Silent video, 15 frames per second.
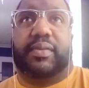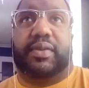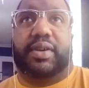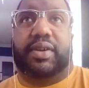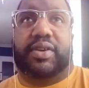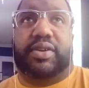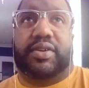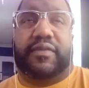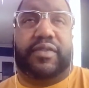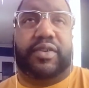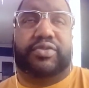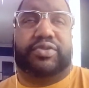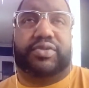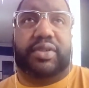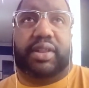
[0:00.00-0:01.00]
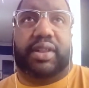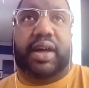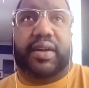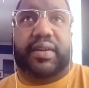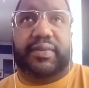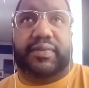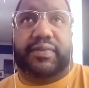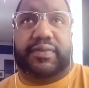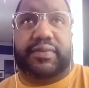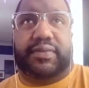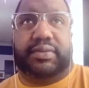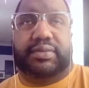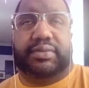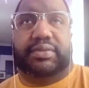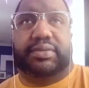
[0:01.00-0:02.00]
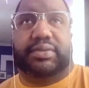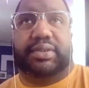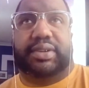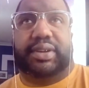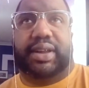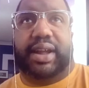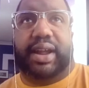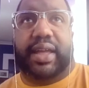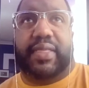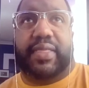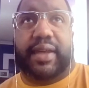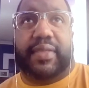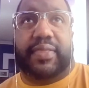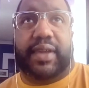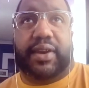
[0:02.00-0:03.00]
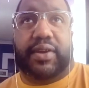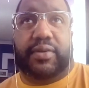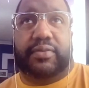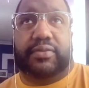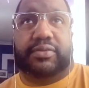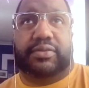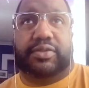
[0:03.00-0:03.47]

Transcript: your first love, and then they don't